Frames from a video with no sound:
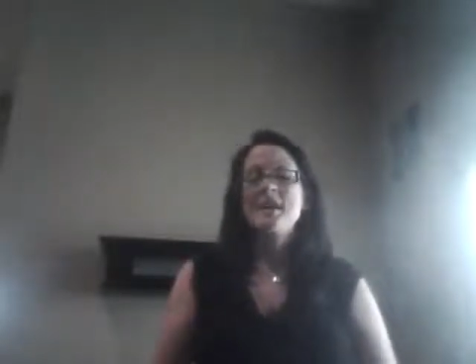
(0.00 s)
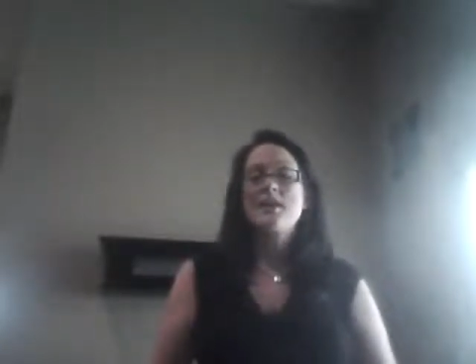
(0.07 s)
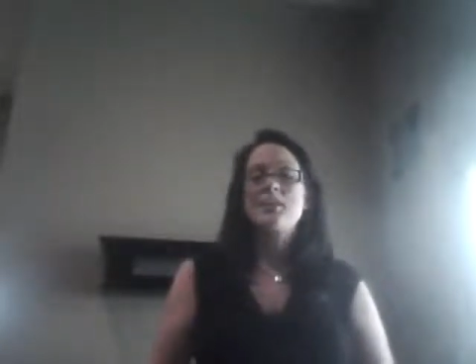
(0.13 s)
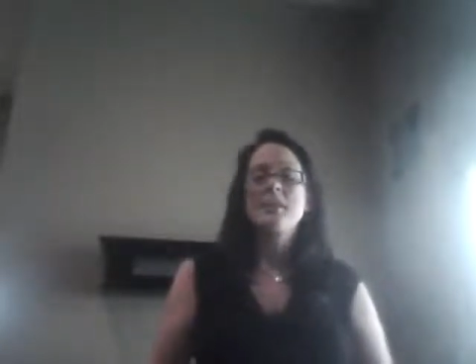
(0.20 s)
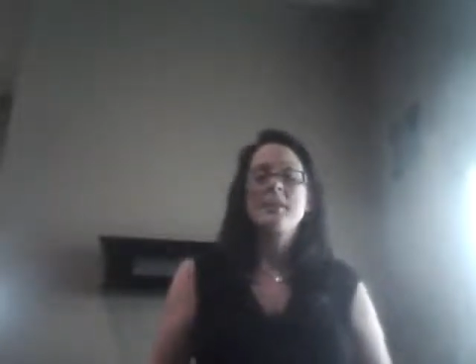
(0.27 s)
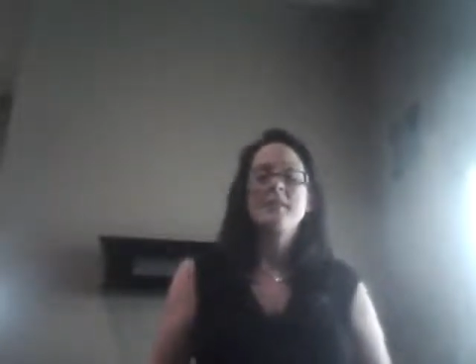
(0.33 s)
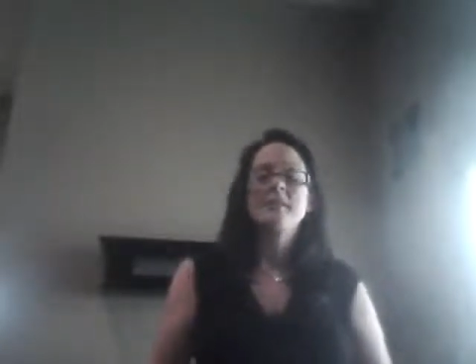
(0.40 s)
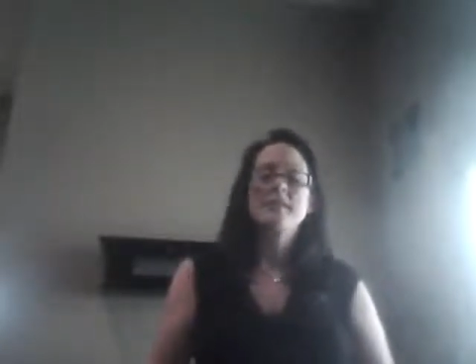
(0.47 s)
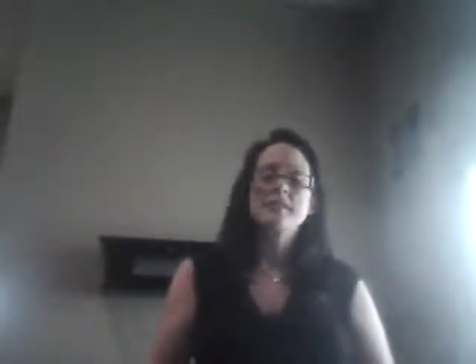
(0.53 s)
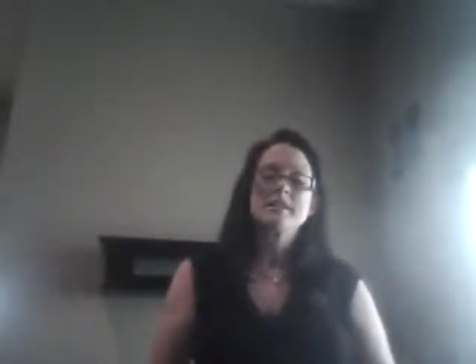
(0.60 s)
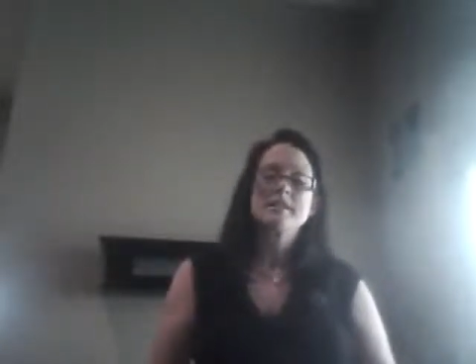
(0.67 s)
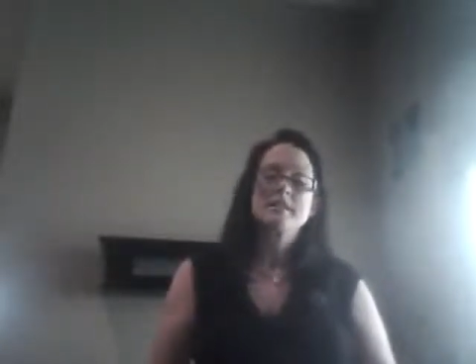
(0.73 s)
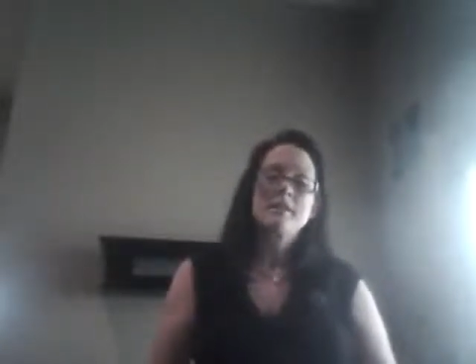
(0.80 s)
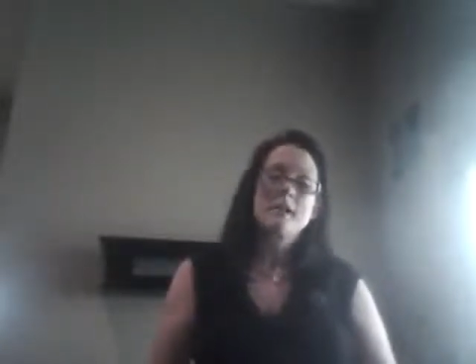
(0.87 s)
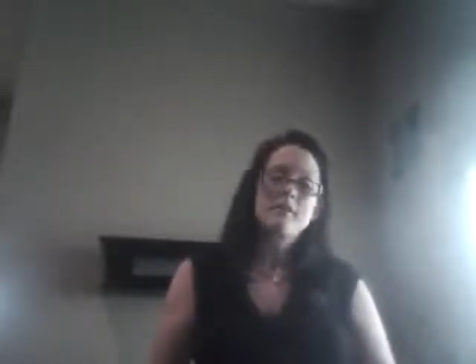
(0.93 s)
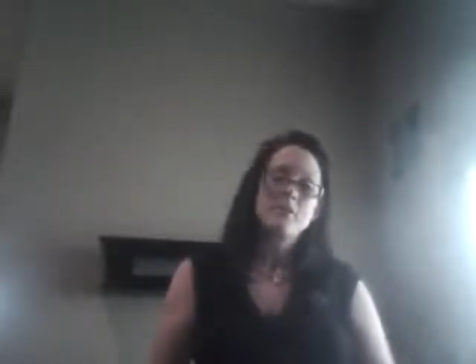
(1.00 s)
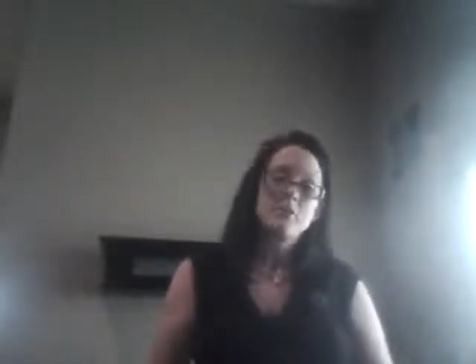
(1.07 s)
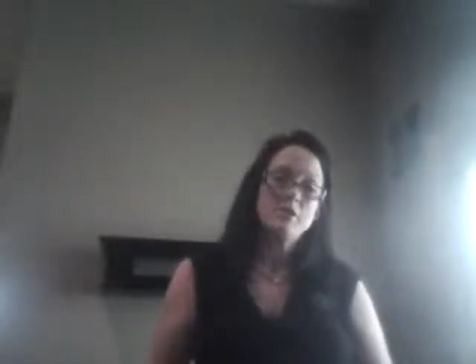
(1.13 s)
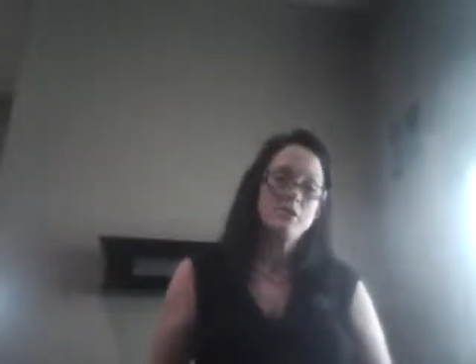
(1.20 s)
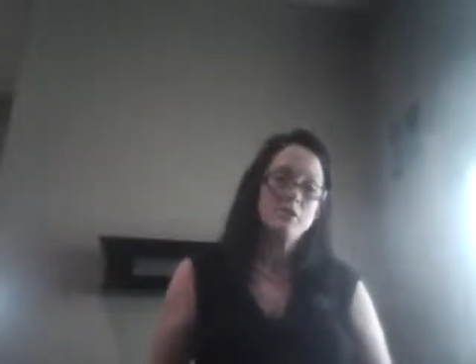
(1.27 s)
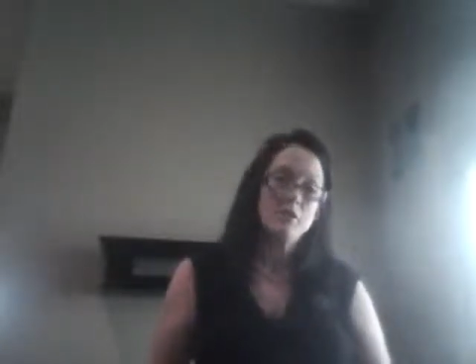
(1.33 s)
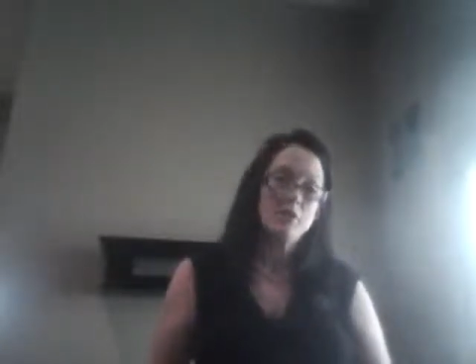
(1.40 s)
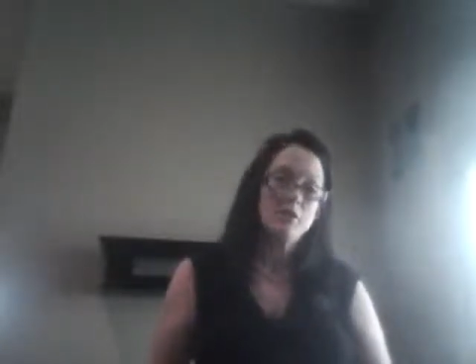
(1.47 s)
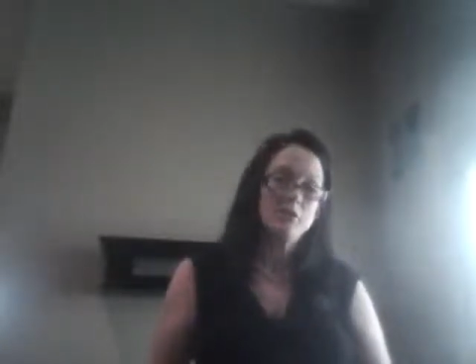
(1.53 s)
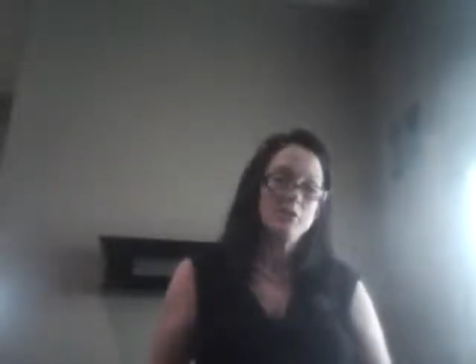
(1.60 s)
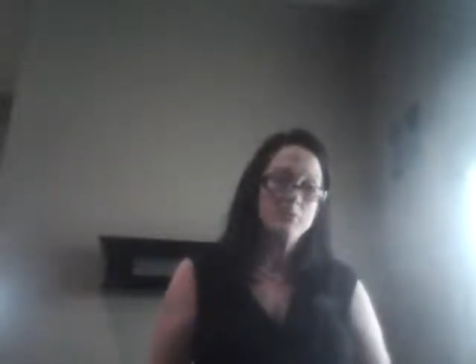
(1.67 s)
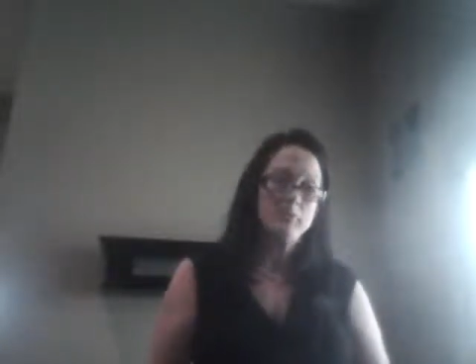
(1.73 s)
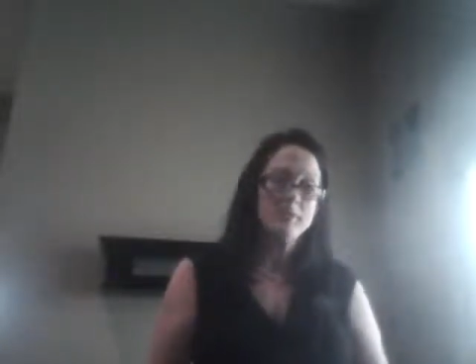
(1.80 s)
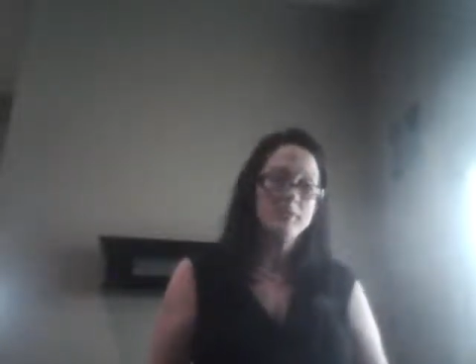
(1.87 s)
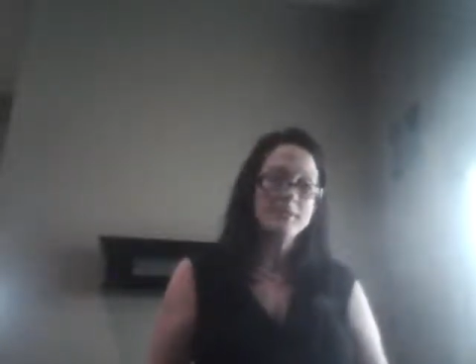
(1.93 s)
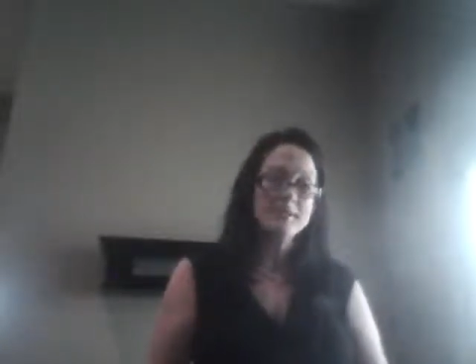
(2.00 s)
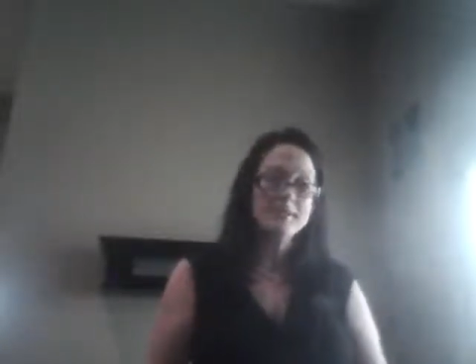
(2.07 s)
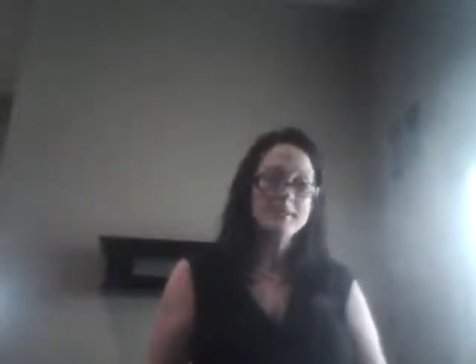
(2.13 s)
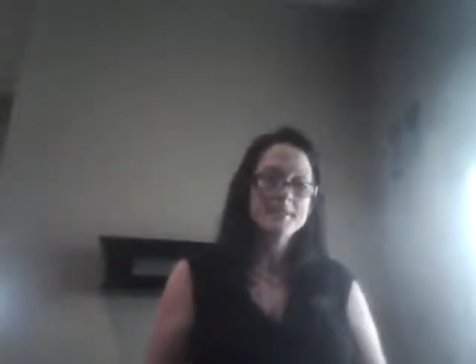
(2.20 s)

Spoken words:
that waiting list every 12 minutes.